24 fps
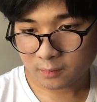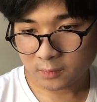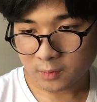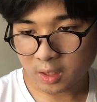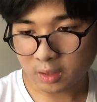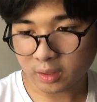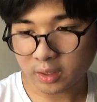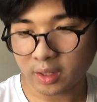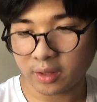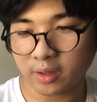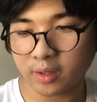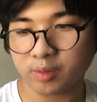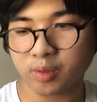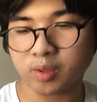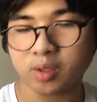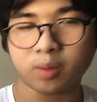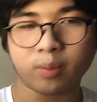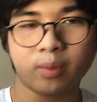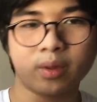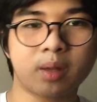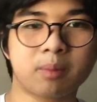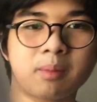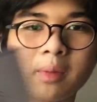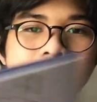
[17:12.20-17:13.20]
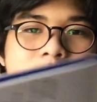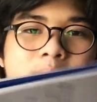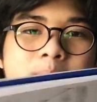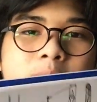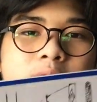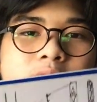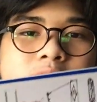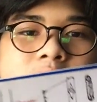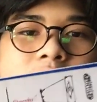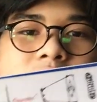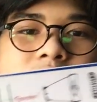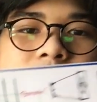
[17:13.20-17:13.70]
Okay, this was the one that made the
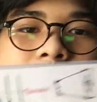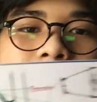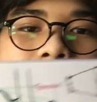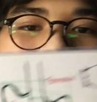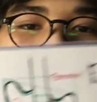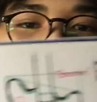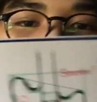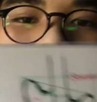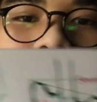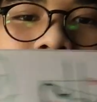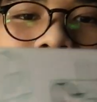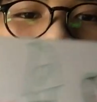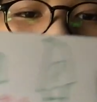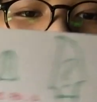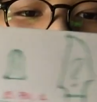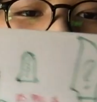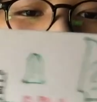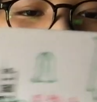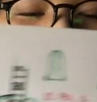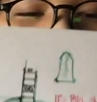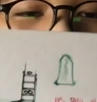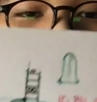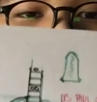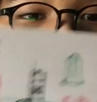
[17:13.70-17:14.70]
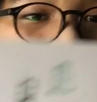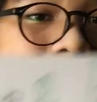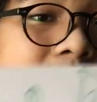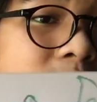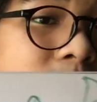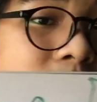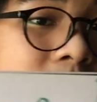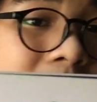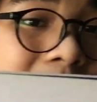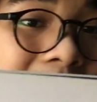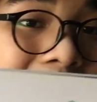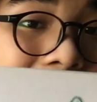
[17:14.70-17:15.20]
most sense to me. If you guys are gonna
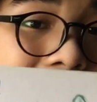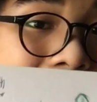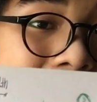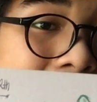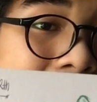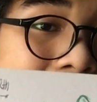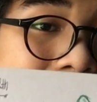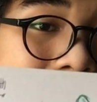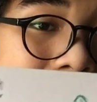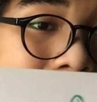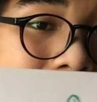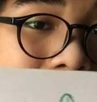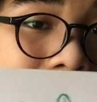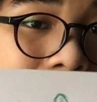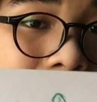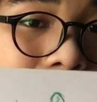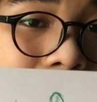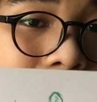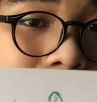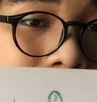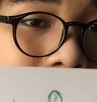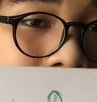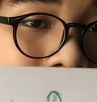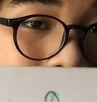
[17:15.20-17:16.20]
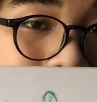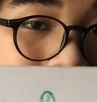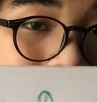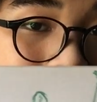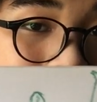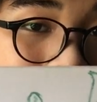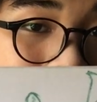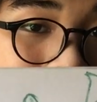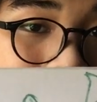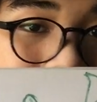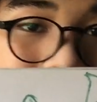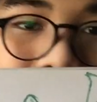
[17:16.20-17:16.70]
slowly upgrade the
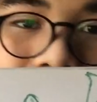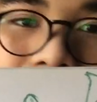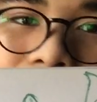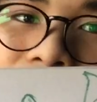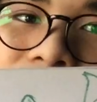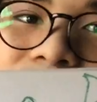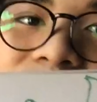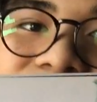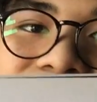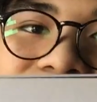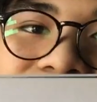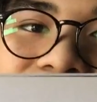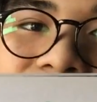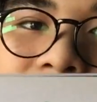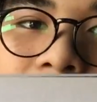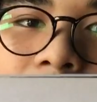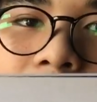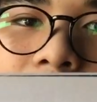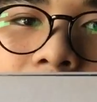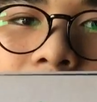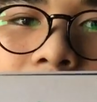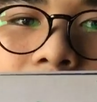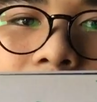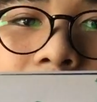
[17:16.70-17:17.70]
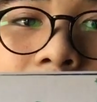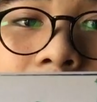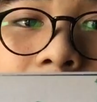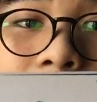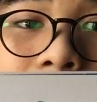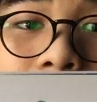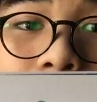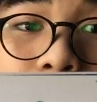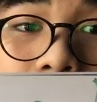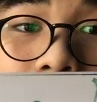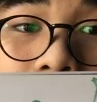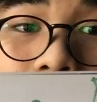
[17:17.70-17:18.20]
SL, maybe
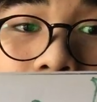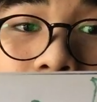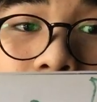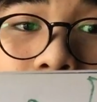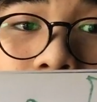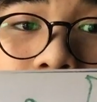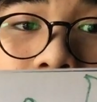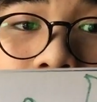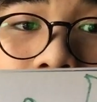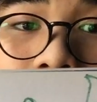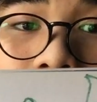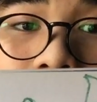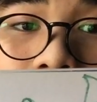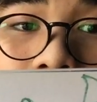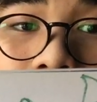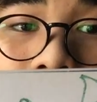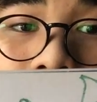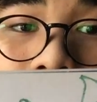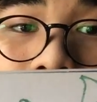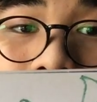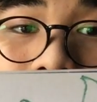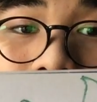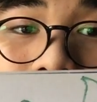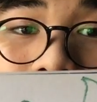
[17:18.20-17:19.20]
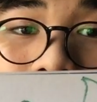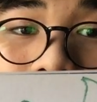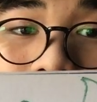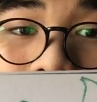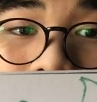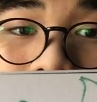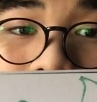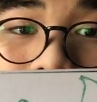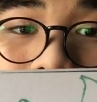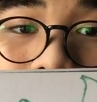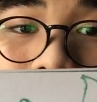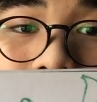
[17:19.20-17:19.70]
you wanna do an
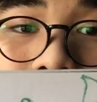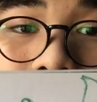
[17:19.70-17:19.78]
HS,